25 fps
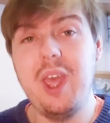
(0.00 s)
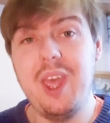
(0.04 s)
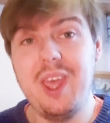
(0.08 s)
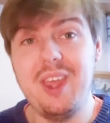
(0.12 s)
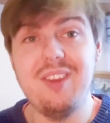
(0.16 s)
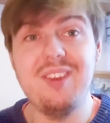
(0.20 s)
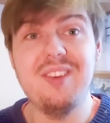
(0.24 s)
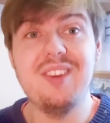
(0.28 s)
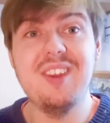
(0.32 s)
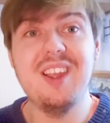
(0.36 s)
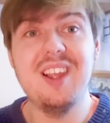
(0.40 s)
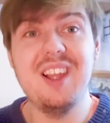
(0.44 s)

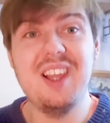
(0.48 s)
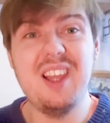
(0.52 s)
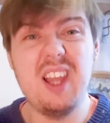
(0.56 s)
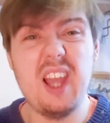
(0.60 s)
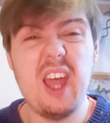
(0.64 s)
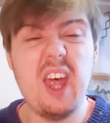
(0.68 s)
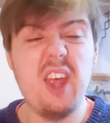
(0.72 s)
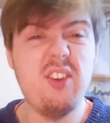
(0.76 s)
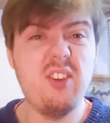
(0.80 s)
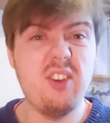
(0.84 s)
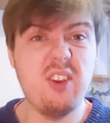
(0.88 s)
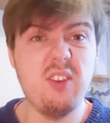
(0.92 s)
is
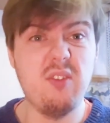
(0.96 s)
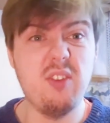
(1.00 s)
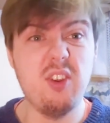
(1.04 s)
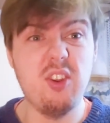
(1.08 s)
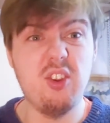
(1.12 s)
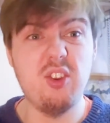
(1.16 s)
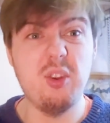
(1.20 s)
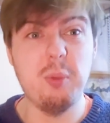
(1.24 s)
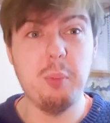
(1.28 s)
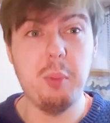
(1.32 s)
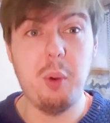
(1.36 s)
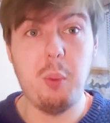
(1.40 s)
Last of
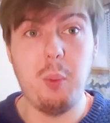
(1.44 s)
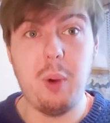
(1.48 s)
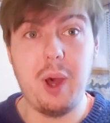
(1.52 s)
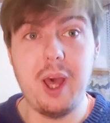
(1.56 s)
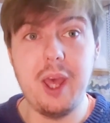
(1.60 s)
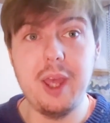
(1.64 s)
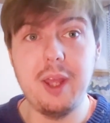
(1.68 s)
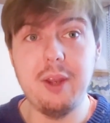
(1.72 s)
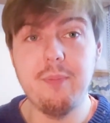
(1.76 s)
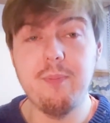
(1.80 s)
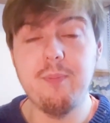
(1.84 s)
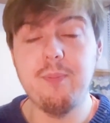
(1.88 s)
the Summer
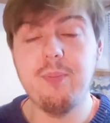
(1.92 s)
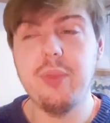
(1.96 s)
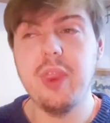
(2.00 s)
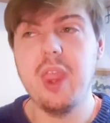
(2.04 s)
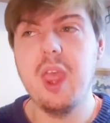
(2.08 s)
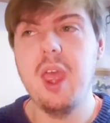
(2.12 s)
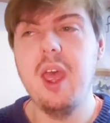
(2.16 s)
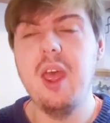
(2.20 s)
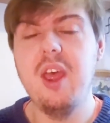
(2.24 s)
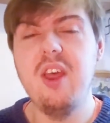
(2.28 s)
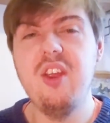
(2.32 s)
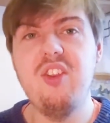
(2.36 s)
Wine.
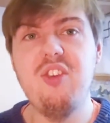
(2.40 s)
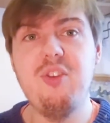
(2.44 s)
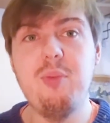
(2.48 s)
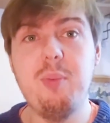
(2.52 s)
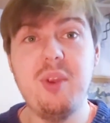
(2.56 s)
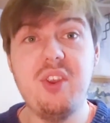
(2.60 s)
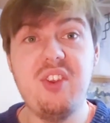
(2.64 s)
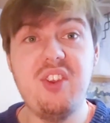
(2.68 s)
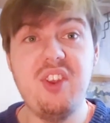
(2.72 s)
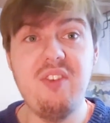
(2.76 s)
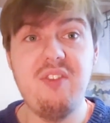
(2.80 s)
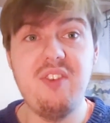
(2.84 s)

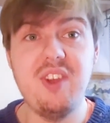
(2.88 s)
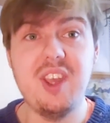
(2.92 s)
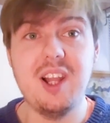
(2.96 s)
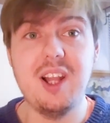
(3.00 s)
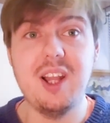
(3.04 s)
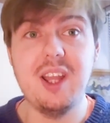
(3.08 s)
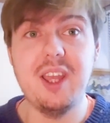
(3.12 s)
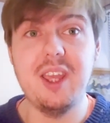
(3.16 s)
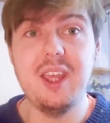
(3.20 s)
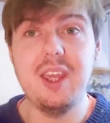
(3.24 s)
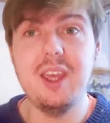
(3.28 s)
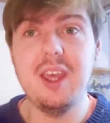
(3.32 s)

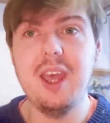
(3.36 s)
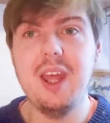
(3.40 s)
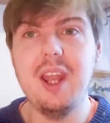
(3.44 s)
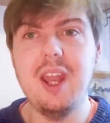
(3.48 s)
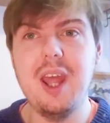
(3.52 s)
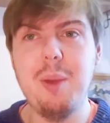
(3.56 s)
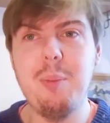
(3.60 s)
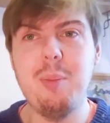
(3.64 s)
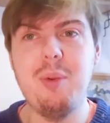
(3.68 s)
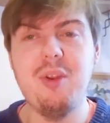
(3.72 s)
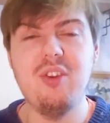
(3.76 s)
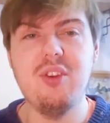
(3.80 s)
Specifically,
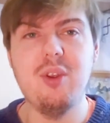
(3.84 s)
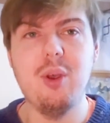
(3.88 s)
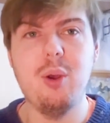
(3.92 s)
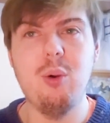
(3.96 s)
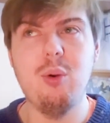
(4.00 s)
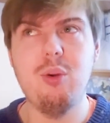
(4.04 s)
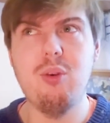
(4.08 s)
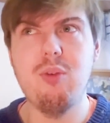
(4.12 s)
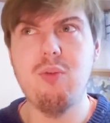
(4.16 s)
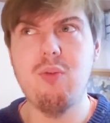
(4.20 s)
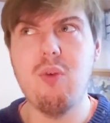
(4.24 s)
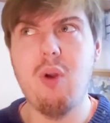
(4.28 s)
an
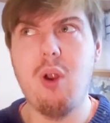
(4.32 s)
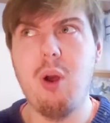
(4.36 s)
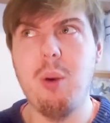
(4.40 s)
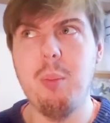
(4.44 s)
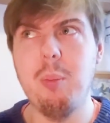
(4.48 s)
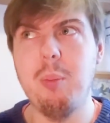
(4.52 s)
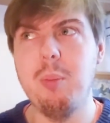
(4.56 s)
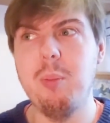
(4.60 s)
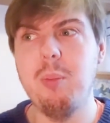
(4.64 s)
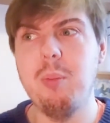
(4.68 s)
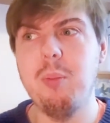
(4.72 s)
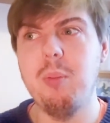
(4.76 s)
episode
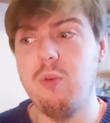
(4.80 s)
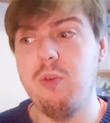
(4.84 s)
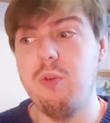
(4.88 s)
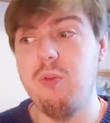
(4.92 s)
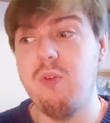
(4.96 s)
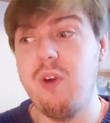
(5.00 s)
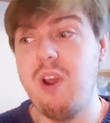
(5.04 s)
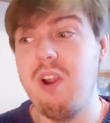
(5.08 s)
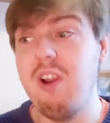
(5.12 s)
from the